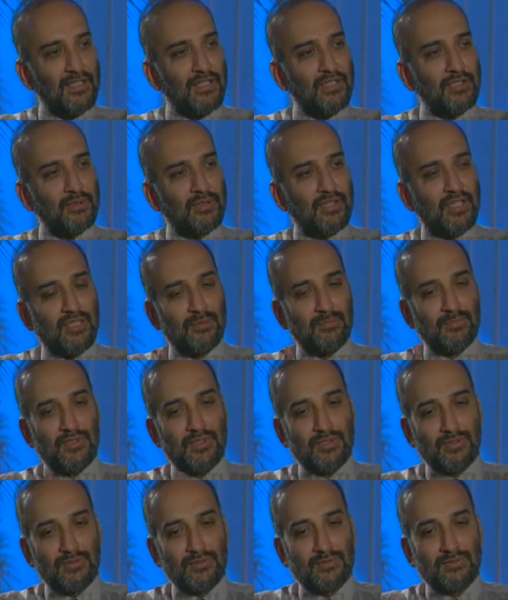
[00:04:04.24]
You came
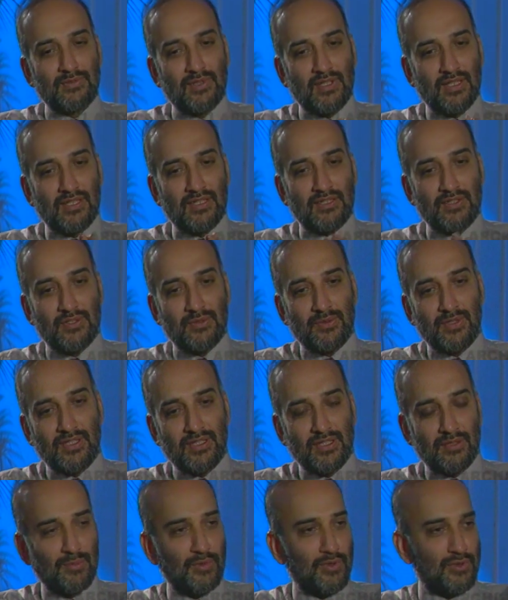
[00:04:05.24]
to, uh, to
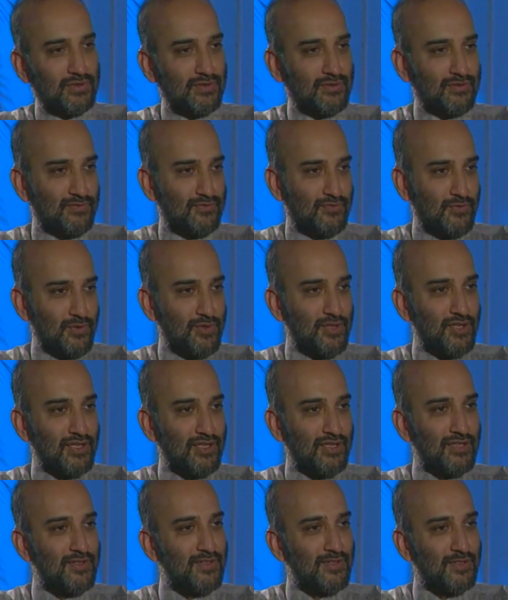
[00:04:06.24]
India more than 40
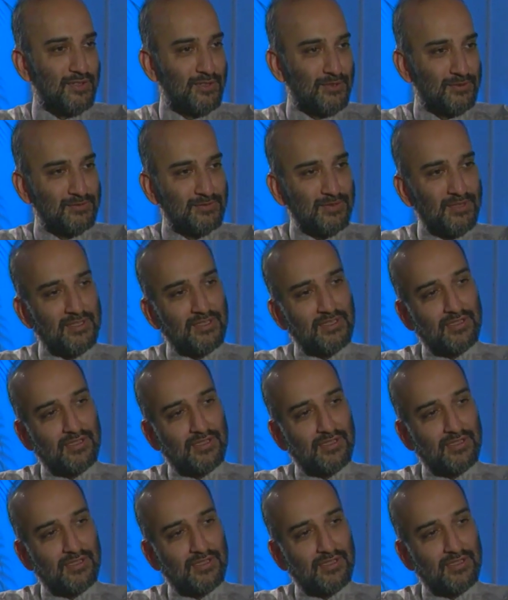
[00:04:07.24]
years ago.